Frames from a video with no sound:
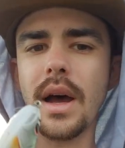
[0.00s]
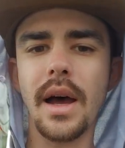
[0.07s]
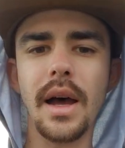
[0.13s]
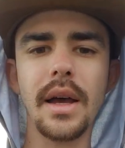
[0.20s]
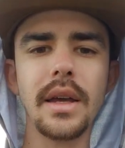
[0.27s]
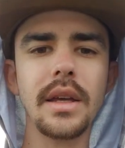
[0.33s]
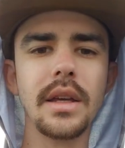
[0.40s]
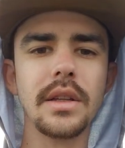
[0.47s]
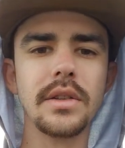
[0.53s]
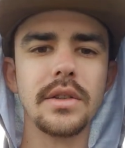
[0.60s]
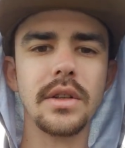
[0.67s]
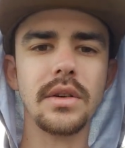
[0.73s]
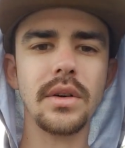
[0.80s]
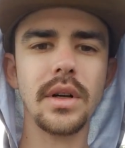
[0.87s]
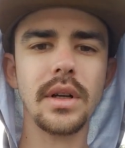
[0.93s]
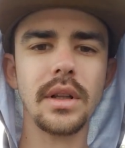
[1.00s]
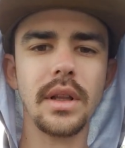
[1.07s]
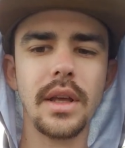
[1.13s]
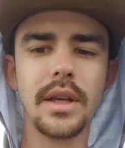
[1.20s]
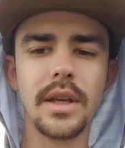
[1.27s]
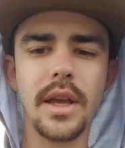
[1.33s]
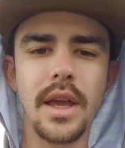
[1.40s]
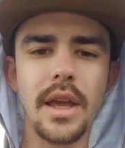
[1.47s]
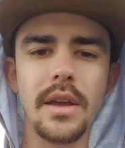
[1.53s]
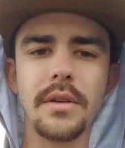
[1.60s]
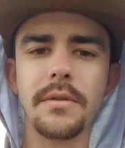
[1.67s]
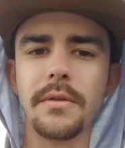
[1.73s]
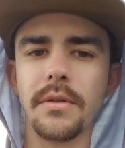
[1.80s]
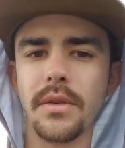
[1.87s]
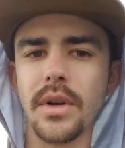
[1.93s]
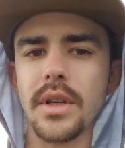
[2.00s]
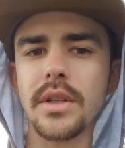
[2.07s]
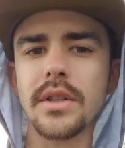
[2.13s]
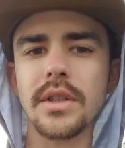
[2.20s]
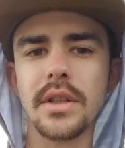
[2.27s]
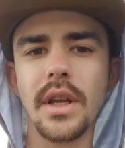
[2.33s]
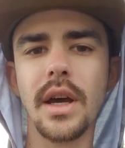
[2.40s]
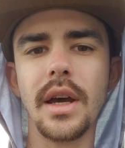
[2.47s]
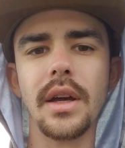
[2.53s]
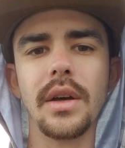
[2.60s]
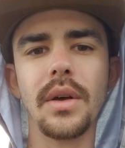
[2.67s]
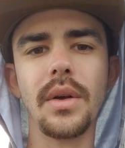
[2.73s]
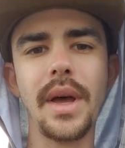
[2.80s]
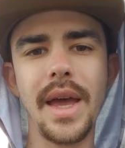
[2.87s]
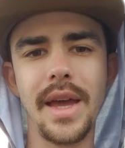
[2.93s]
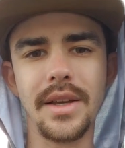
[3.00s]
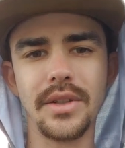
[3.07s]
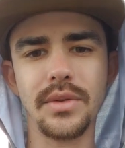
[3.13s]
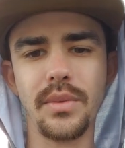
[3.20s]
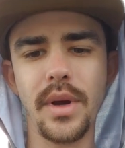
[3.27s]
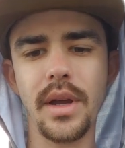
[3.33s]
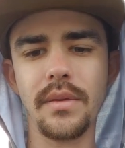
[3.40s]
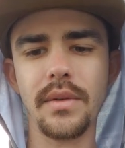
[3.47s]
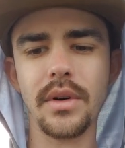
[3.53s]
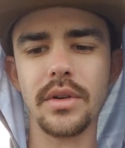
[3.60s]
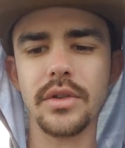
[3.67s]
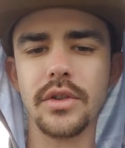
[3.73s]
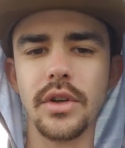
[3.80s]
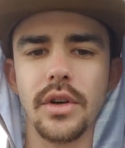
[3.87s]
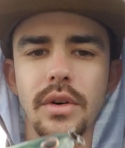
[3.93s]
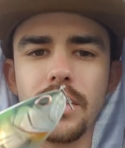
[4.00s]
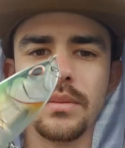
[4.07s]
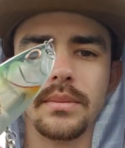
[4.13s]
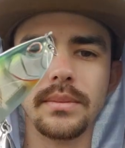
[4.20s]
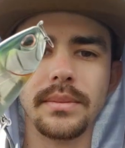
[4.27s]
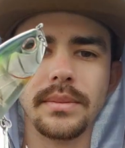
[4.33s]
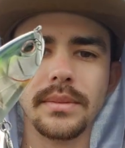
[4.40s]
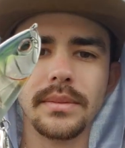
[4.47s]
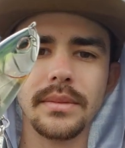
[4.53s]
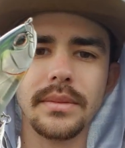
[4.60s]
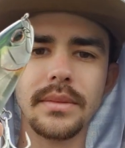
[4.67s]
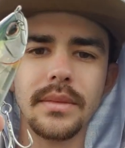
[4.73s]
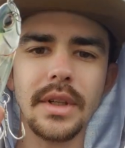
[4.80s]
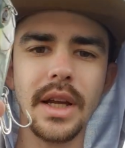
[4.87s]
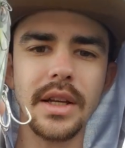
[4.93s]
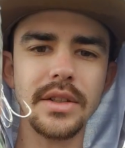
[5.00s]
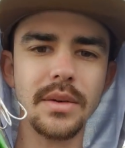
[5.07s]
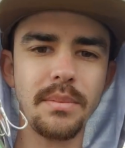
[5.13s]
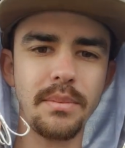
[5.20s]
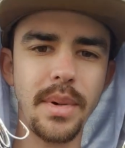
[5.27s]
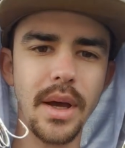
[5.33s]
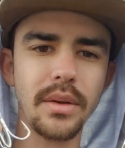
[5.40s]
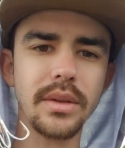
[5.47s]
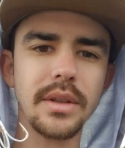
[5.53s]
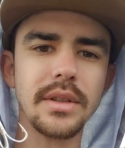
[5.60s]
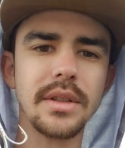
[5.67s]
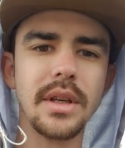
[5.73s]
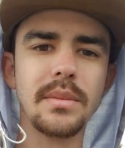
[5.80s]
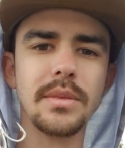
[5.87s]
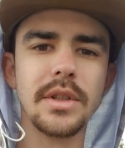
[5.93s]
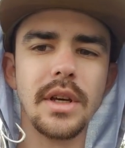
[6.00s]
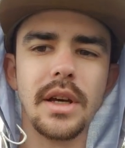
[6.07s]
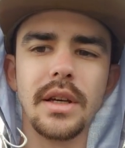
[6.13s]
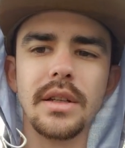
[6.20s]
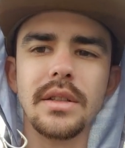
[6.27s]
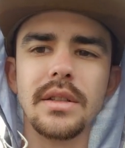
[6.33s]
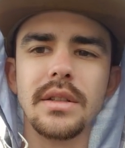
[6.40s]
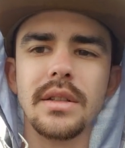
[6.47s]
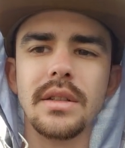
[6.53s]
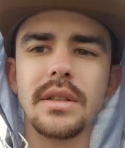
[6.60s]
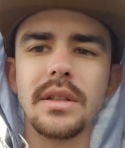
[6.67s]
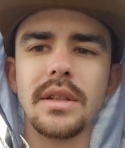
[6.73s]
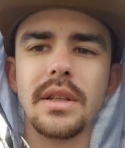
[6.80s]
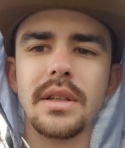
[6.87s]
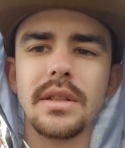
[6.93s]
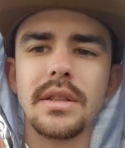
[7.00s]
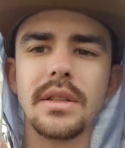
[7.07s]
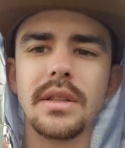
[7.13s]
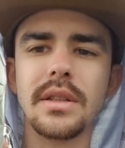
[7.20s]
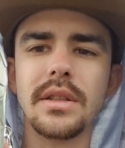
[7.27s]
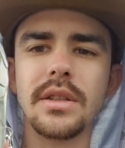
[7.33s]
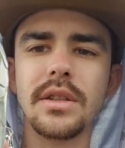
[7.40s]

I consider it like a freestyle S-Waver. So it's about the same size. This is